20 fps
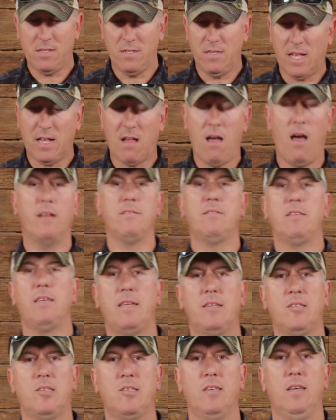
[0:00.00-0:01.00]
the
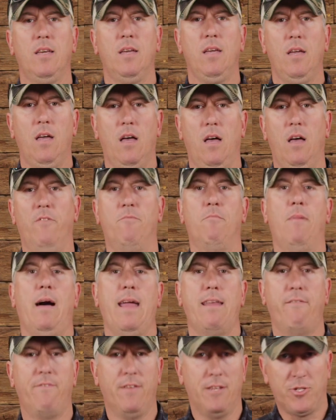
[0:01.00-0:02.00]
contents of my
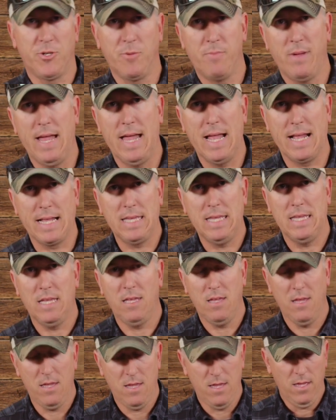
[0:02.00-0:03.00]
adventure bag.
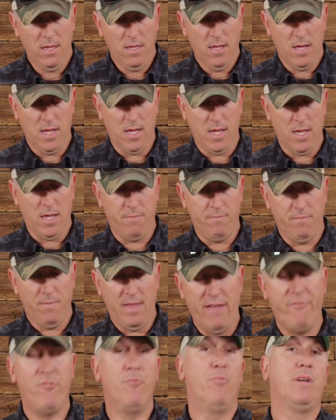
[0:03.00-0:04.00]

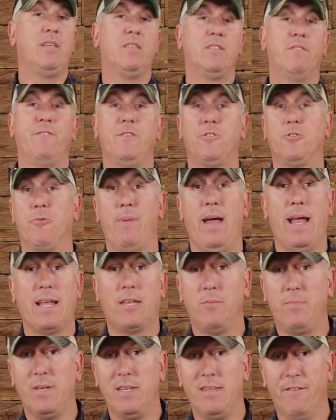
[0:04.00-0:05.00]
Everybody's adventure bag
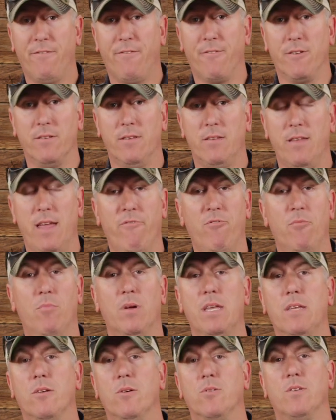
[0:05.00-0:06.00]
could be different.
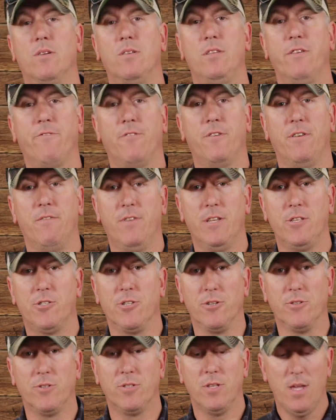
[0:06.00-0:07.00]
Everybody goes on different
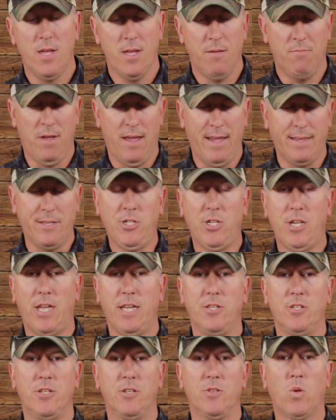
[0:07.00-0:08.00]
adventures. Mine
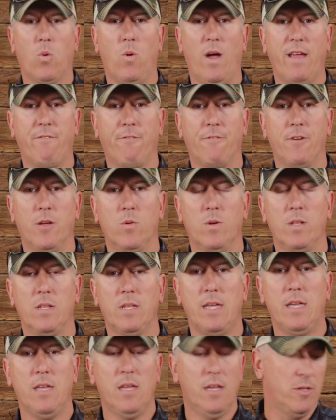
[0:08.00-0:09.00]
changes quite
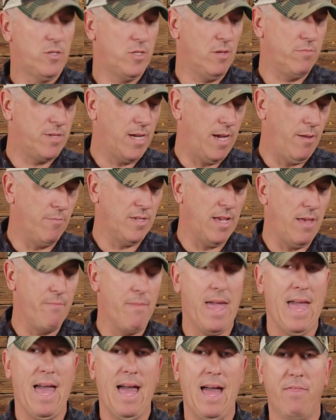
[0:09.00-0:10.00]
frequently. Sometimes I
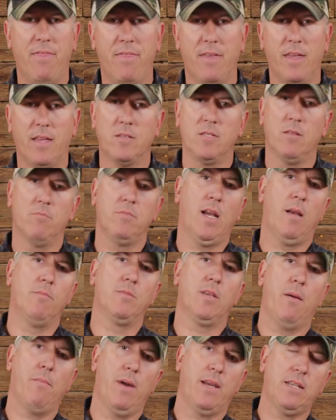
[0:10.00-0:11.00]
may add things, sometimes
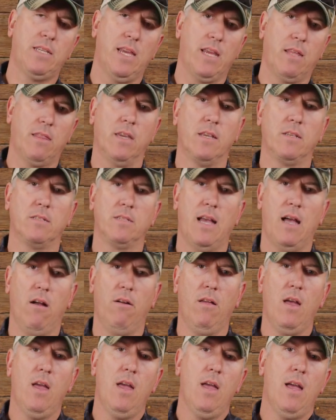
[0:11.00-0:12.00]
I might take things out.
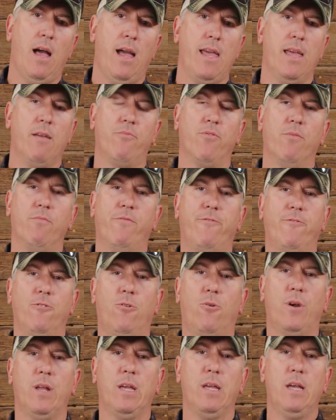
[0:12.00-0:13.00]
I am from
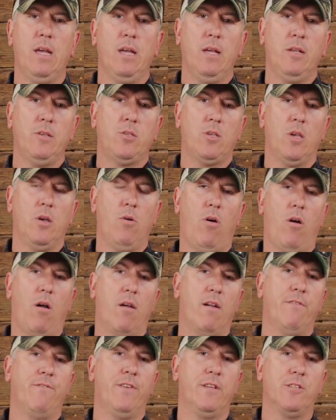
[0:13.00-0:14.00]
Florida, so our
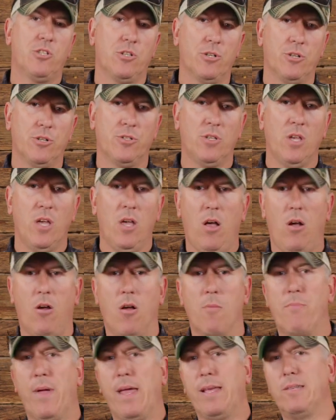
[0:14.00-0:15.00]
adventures are
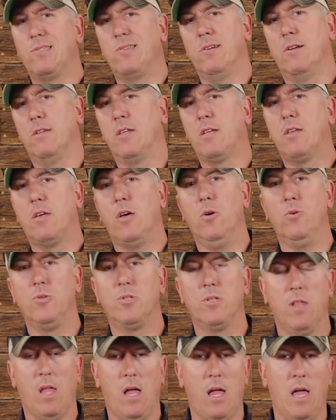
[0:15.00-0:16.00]
based on the
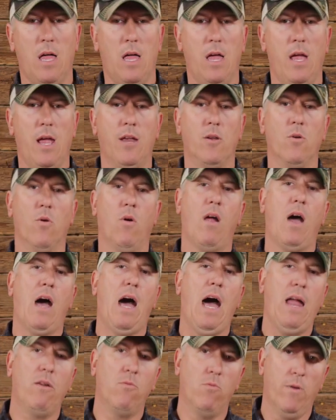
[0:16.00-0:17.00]
coastline or
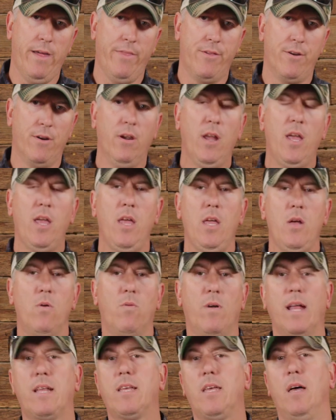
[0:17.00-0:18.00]
hot weather.
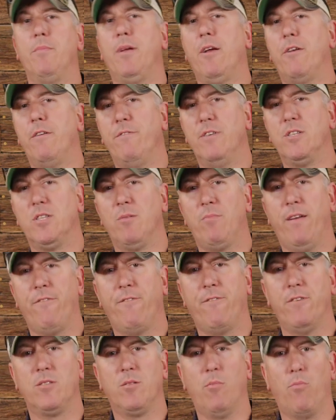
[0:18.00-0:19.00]
When I come here to visit my
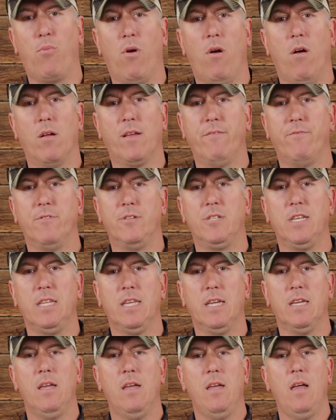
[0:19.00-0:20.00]
friends in Brog in
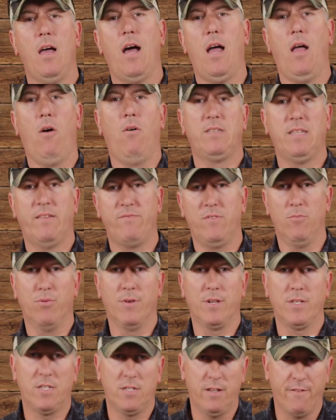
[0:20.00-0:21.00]
Virginia, I always have to
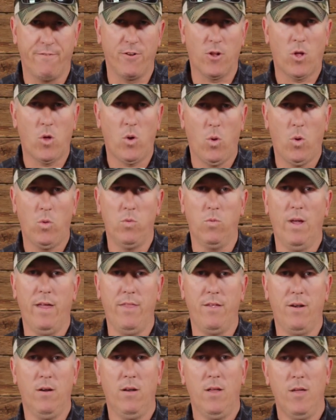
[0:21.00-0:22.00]
bring stuff for cold
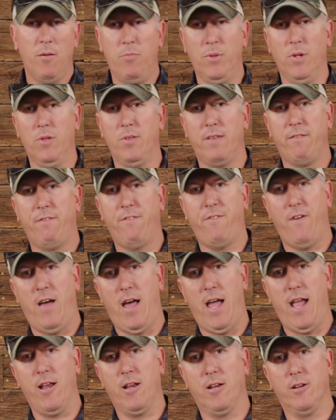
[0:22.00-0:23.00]
weather, building
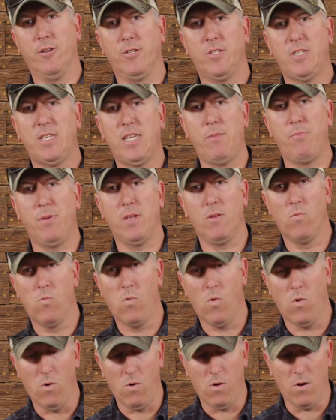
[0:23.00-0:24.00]
fires, keeping
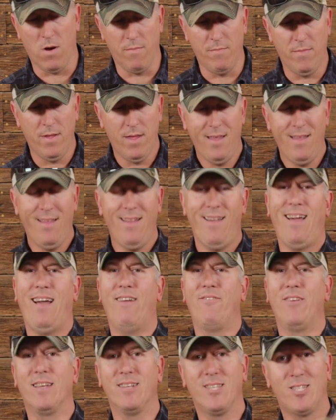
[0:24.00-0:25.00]
warm,
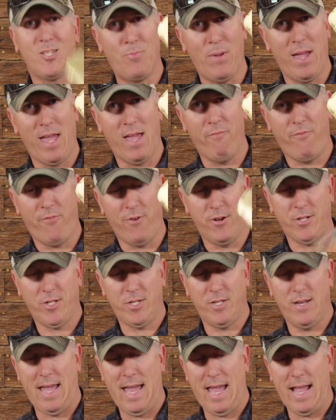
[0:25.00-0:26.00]
having a Spam for a
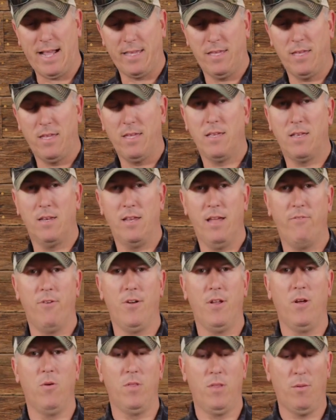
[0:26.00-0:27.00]
snack. You never
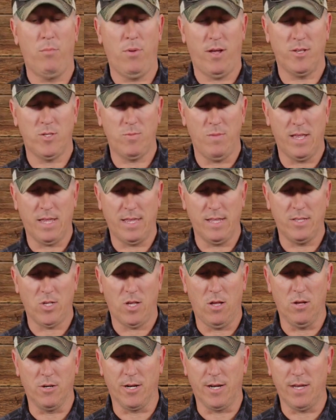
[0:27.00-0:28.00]
know when the boss man gets
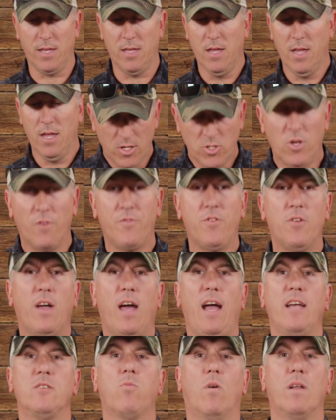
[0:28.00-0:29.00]
hungry. So if you
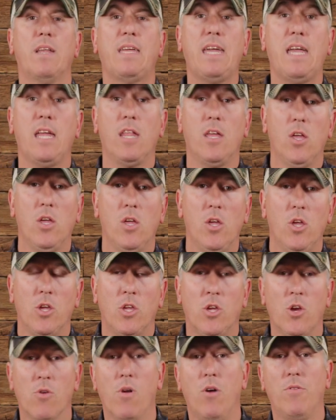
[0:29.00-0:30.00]
guys want to get
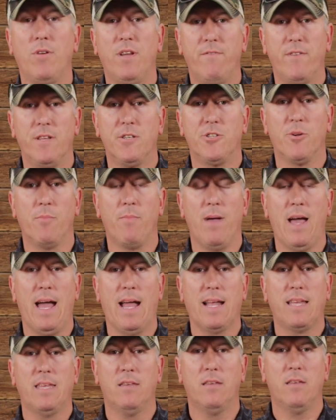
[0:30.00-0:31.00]
your own adventure
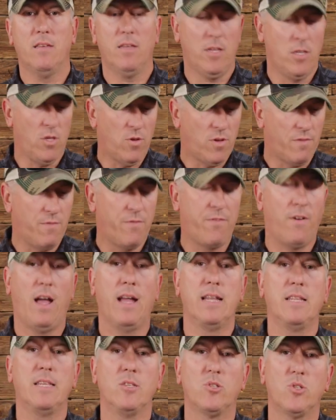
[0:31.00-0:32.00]
bag, you can
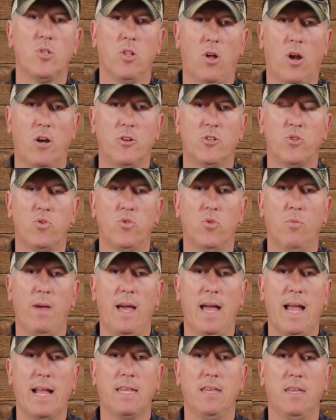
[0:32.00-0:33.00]
find this large tool
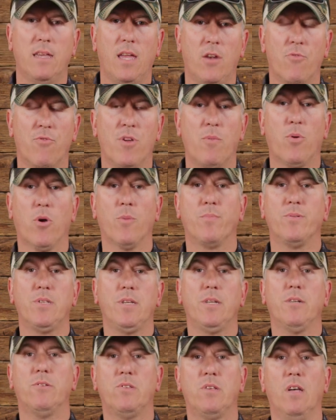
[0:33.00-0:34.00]
bag and repurpose it
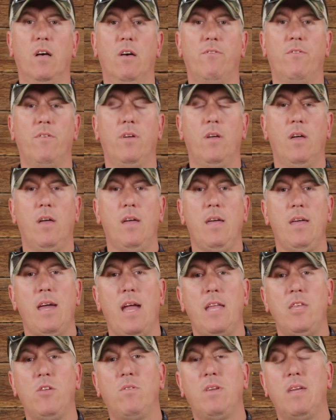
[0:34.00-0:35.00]
yourself.
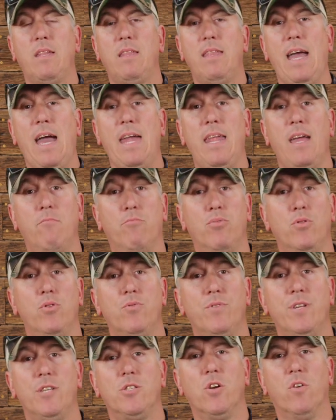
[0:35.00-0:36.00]
And you can get that at
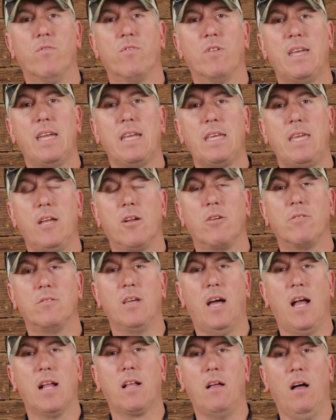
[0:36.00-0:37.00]

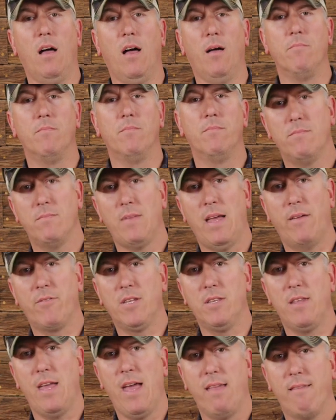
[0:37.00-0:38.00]
BlueRidgeOverlandGear.com. Have a
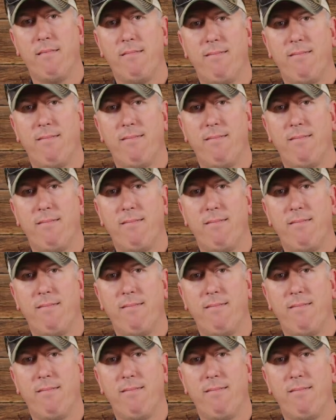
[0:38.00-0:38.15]
good day.